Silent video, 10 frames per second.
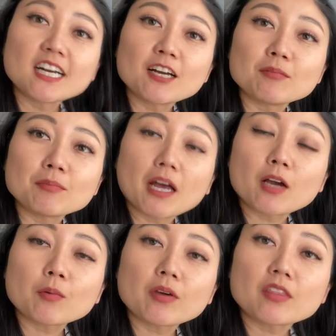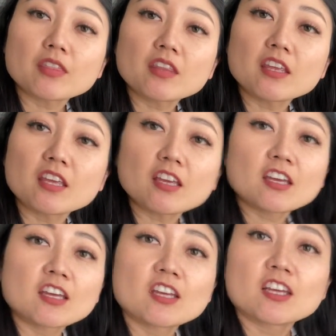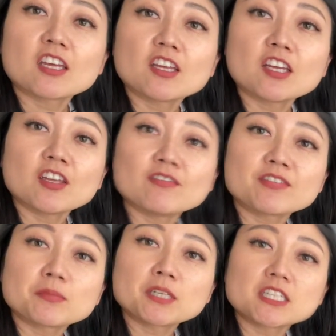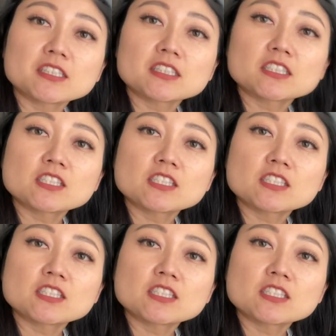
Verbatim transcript: I'm back with the infamous